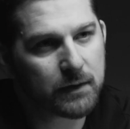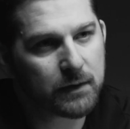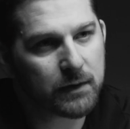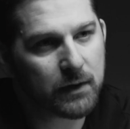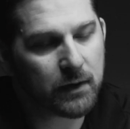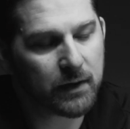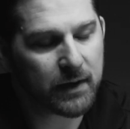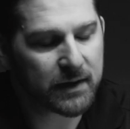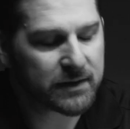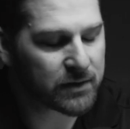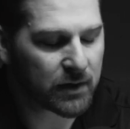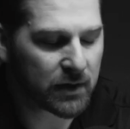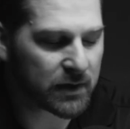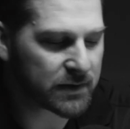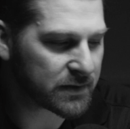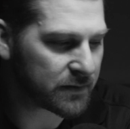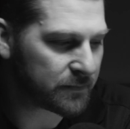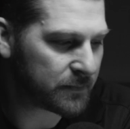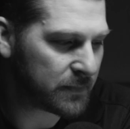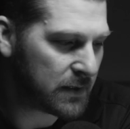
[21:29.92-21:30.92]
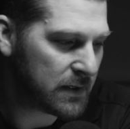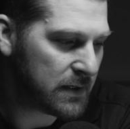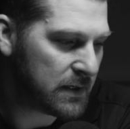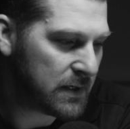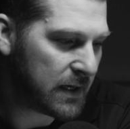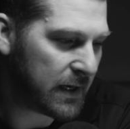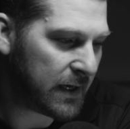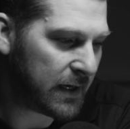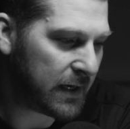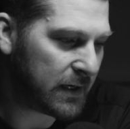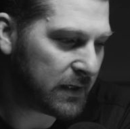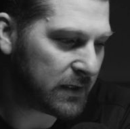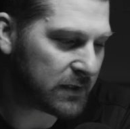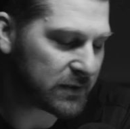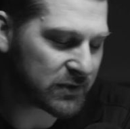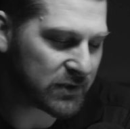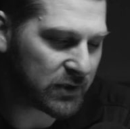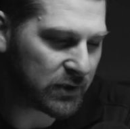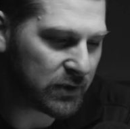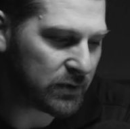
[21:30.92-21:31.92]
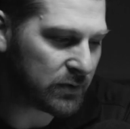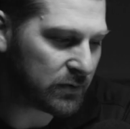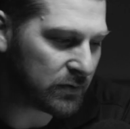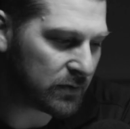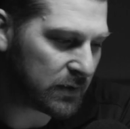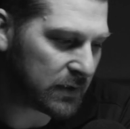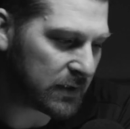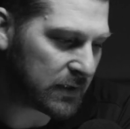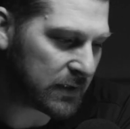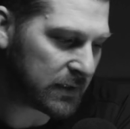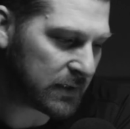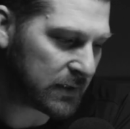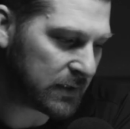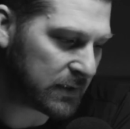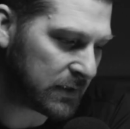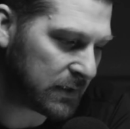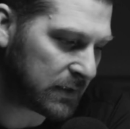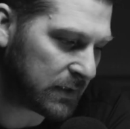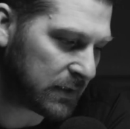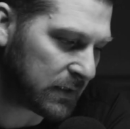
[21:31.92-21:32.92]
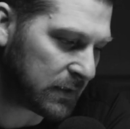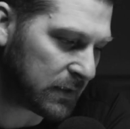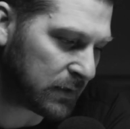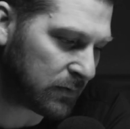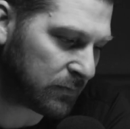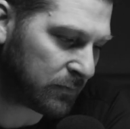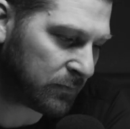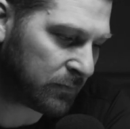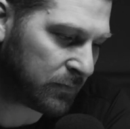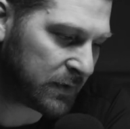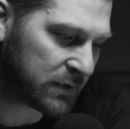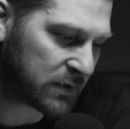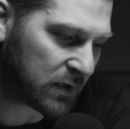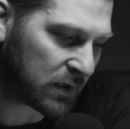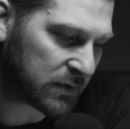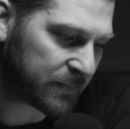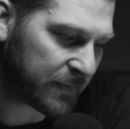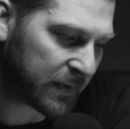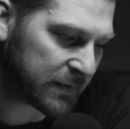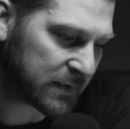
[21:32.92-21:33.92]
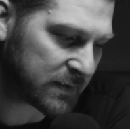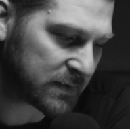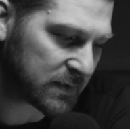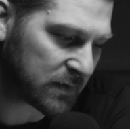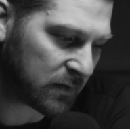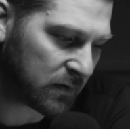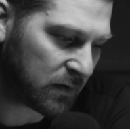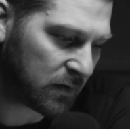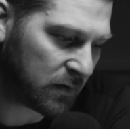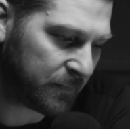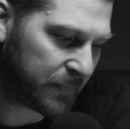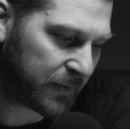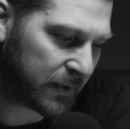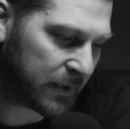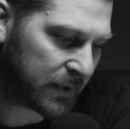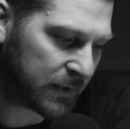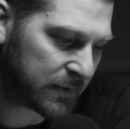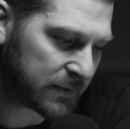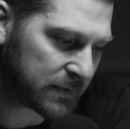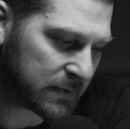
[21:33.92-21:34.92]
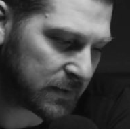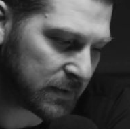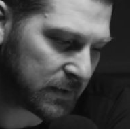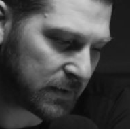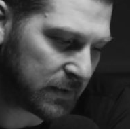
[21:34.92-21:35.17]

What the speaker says: No, that's awesome. And so we talked about this a little bit.